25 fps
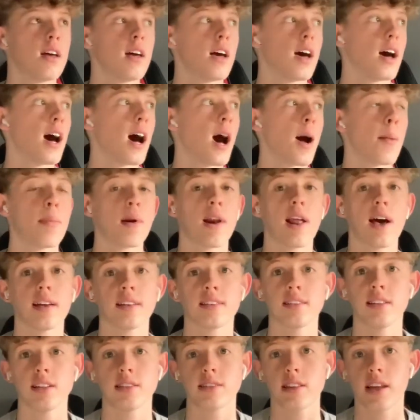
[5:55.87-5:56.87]
our
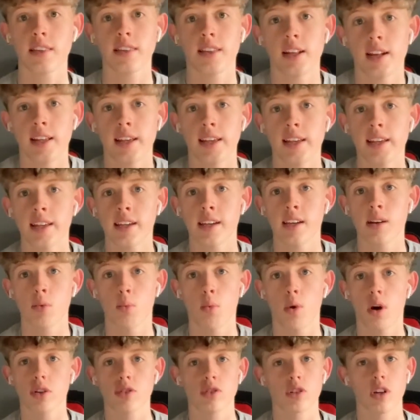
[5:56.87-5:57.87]
place is in the league,
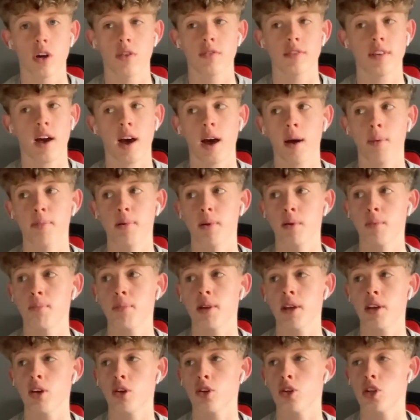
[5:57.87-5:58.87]
what's going to happen,
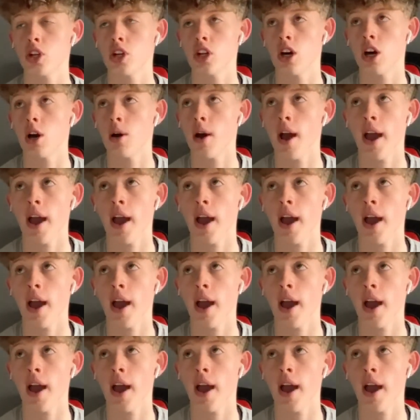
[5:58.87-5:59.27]
because, you know,